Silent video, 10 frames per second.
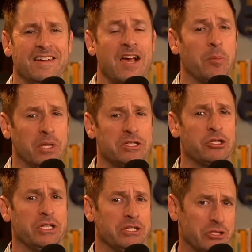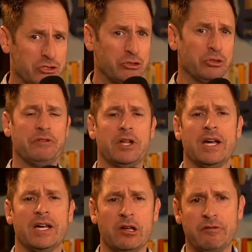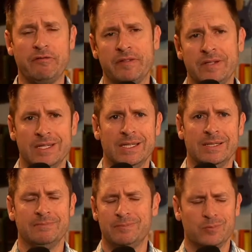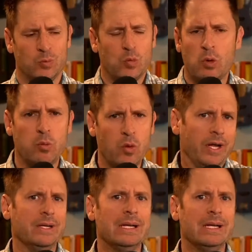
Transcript: I pledge allegiance to the flag of, well, what?